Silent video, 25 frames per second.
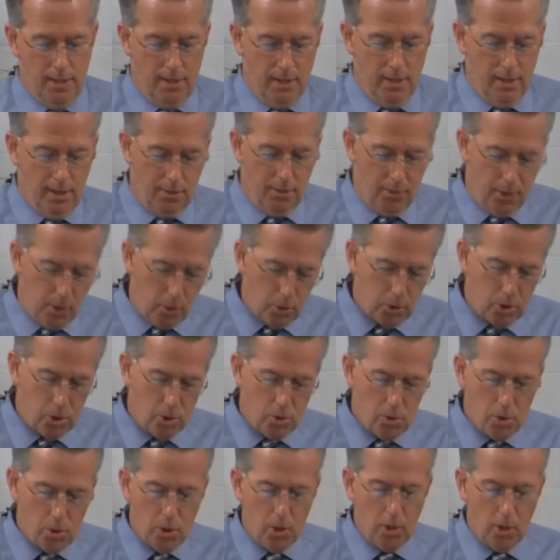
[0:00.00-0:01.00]
those
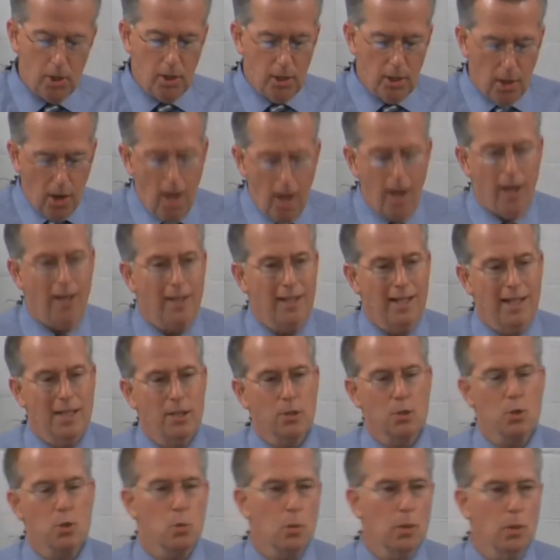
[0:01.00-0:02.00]
who took God at
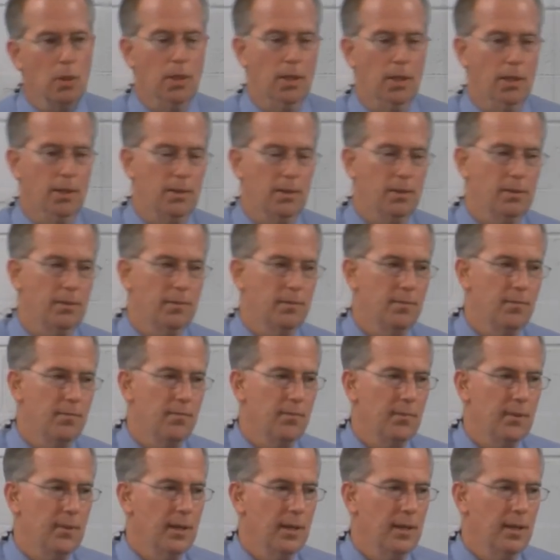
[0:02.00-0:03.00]
his word,
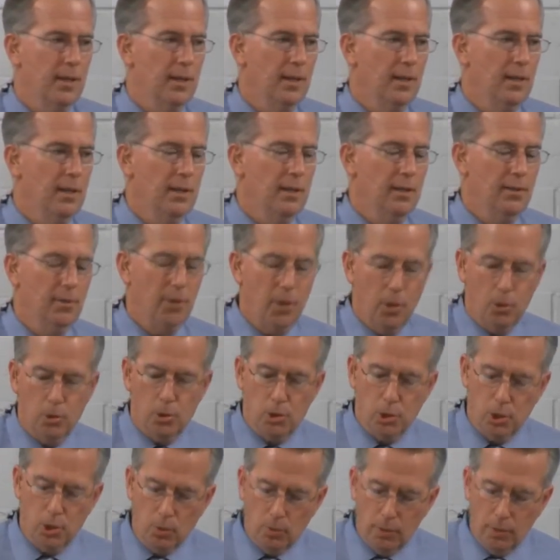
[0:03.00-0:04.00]

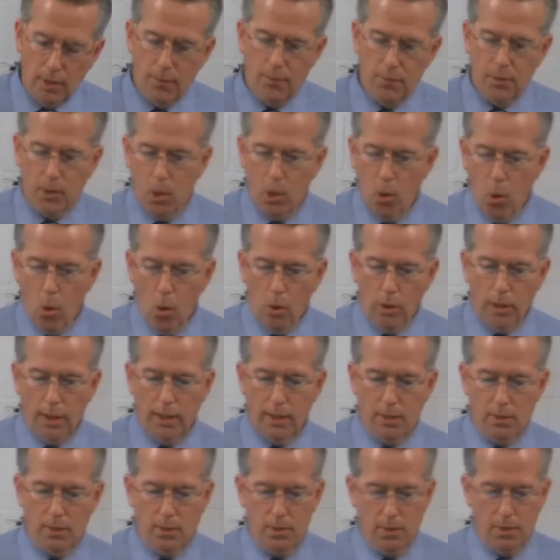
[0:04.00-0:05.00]
those who lived
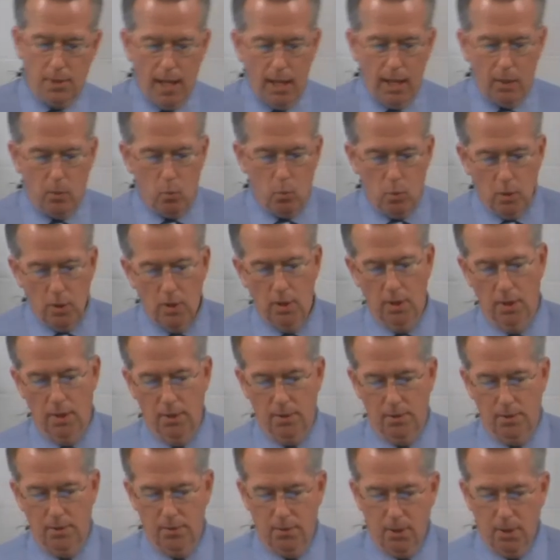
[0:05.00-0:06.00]
according to that
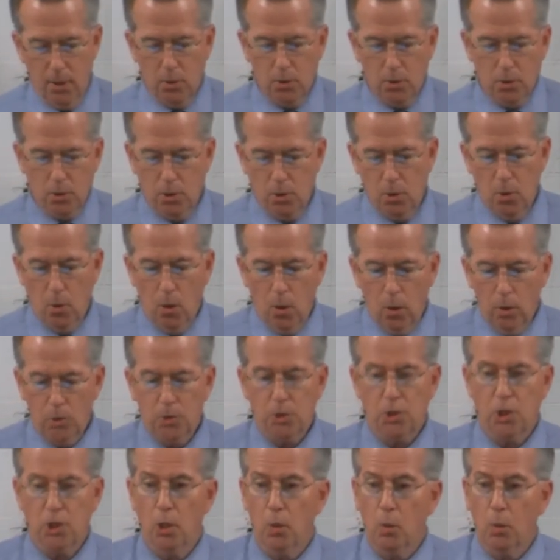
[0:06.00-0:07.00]
word, those who
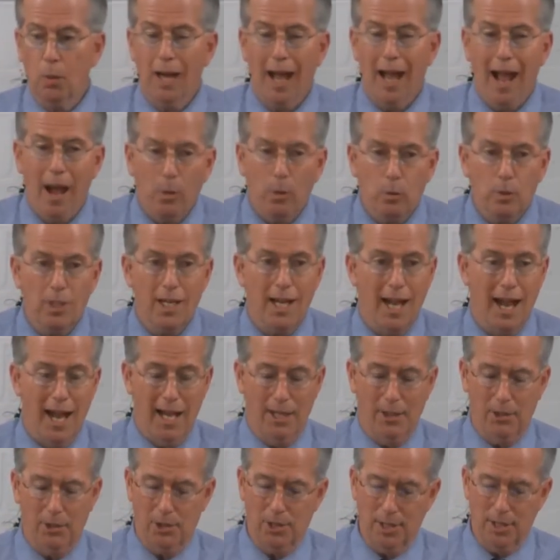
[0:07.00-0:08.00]
also were
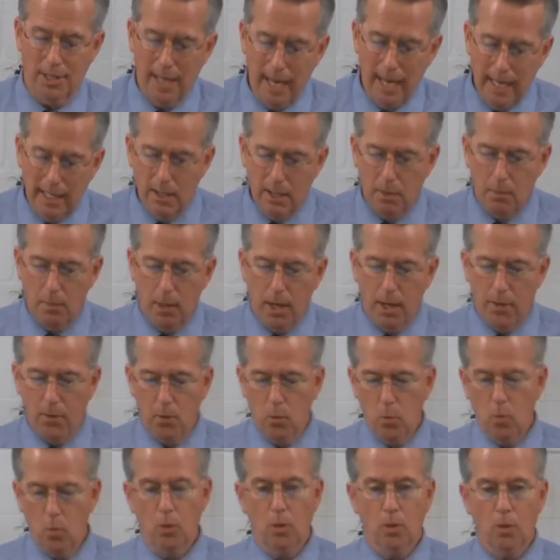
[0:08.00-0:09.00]
outcasts and hated by
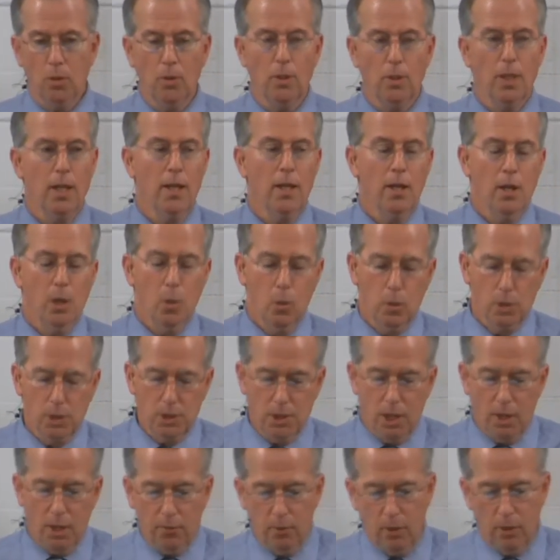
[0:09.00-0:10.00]
the world, who were
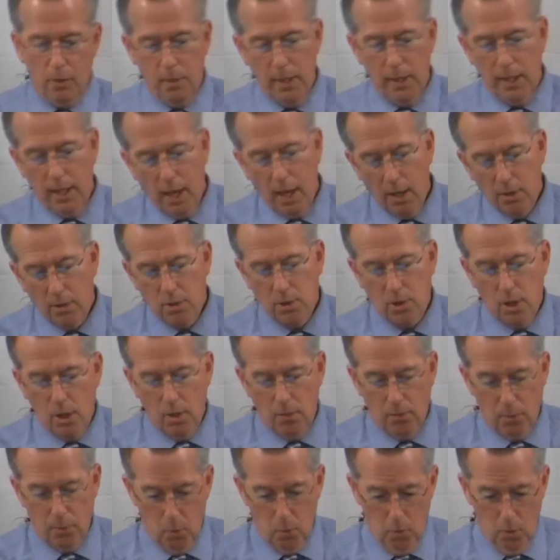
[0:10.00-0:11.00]
suffering because
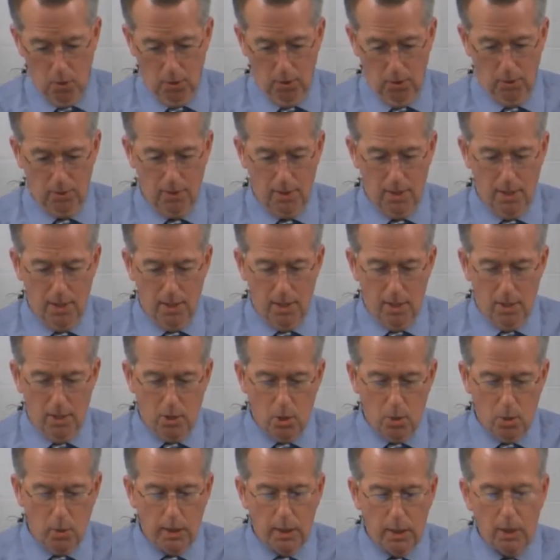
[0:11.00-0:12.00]
of the world,
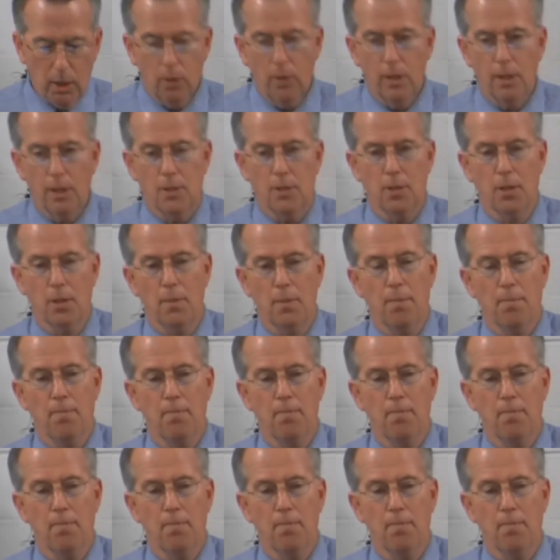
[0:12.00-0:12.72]
to encourage them